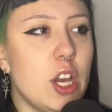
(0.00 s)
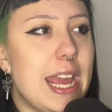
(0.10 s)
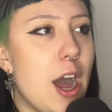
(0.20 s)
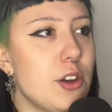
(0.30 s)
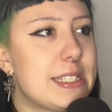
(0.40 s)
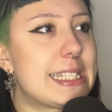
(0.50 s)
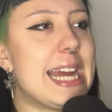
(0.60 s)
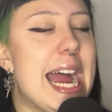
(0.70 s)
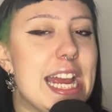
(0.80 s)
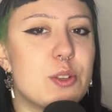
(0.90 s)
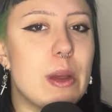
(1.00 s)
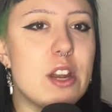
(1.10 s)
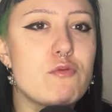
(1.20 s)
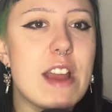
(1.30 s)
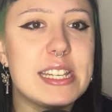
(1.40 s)
it all started when
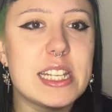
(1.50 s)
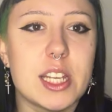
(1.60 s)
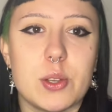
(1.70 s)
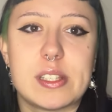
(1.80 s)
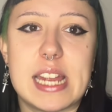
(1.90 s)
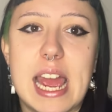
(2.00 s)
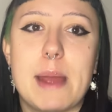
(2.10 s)
a Reddit user